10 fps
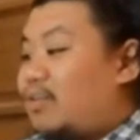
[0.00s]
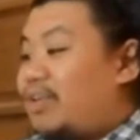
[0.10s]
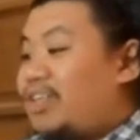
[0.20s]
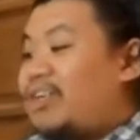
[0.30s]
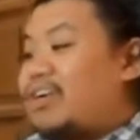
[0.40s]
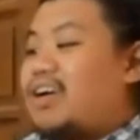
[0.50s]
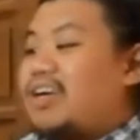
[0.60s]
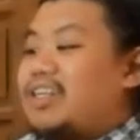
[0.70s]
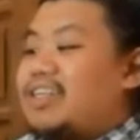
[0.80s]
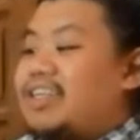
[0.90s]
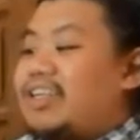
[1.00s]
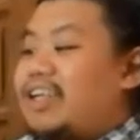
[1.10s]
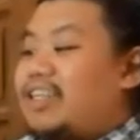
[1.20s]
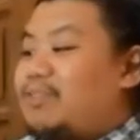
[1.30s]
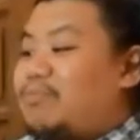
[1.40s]
which recorded
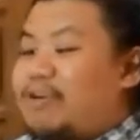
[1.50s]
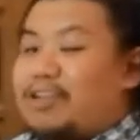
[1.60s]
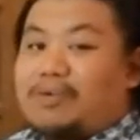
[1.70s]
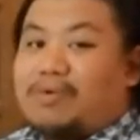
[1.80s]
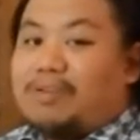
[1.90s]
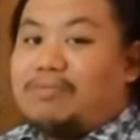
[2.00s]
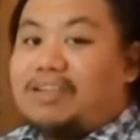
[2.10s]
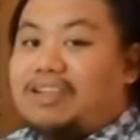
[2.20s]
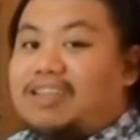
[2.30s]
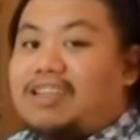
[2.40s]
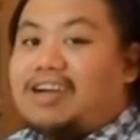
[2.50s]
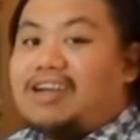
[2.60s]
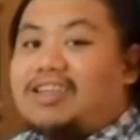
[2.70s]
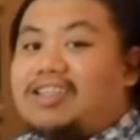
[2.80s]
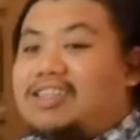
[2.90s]
$18.1 billion
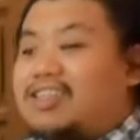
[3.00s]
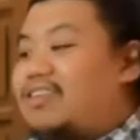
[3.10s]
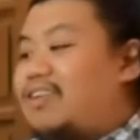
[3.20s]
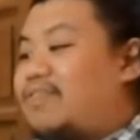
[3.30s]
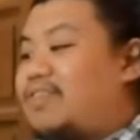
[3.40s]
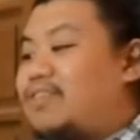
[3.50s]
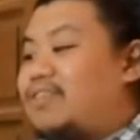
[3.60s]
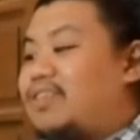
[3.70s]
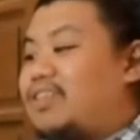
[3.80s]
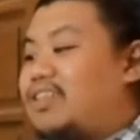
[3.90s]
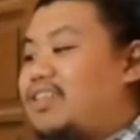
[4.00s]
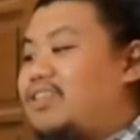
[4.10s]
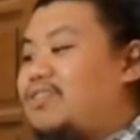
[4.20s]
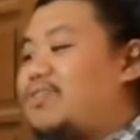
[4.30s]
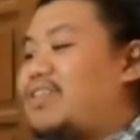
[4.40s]
in revenues
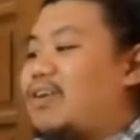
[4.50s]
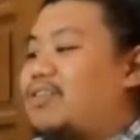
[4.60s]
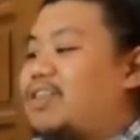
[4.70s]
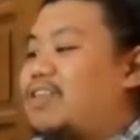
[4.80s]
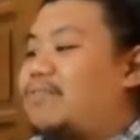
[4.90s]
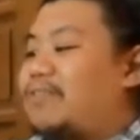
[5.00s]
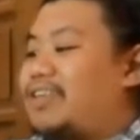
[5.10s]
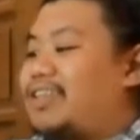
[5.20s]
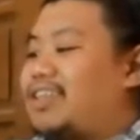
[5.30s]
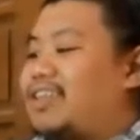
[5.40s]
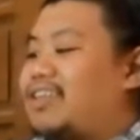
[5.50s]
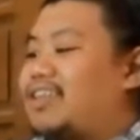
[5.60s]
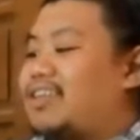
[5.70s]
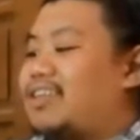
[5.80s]
in 2014.